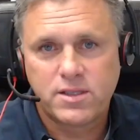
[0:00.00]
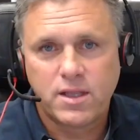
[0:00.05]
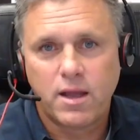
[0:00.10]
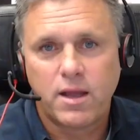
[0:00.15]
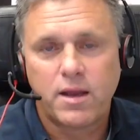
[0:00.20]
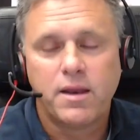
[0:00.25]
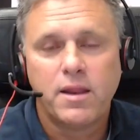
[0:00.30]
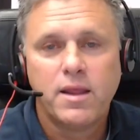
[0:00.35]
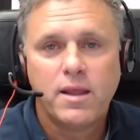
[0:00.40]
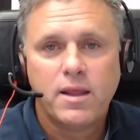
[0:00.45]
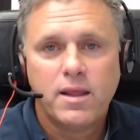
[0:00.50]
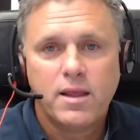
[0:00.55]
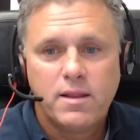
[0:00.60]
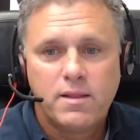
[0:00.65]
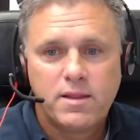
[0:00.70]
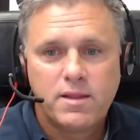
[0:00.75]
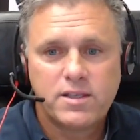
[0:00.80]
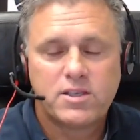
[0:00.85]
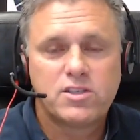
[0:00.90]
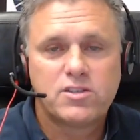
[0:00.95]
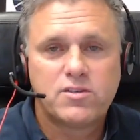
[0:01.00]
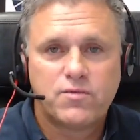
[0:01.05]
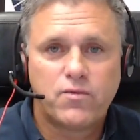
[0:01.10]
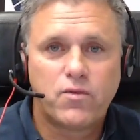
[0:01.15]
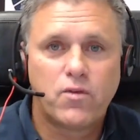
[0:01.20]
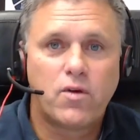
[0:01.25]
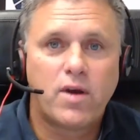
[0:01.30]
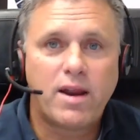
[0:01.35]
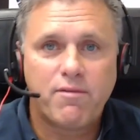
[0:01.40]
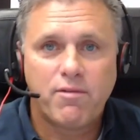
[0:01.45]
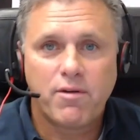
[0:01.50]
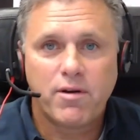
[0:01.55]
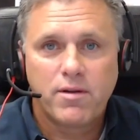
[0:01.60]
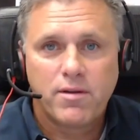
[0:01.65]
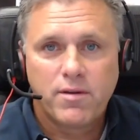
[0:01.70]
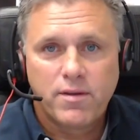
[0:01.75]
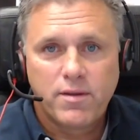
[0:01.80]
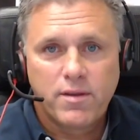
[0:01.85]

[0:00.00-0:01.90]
done. This is forever.